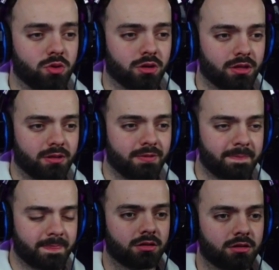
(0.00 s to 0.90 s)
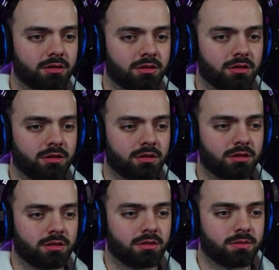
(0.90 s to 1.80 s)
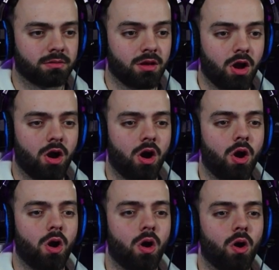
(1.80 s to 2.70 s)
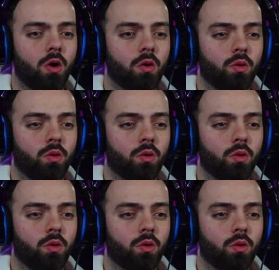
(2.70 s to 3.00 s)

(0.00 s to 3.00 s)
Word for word: But that's so unlike you. Oh.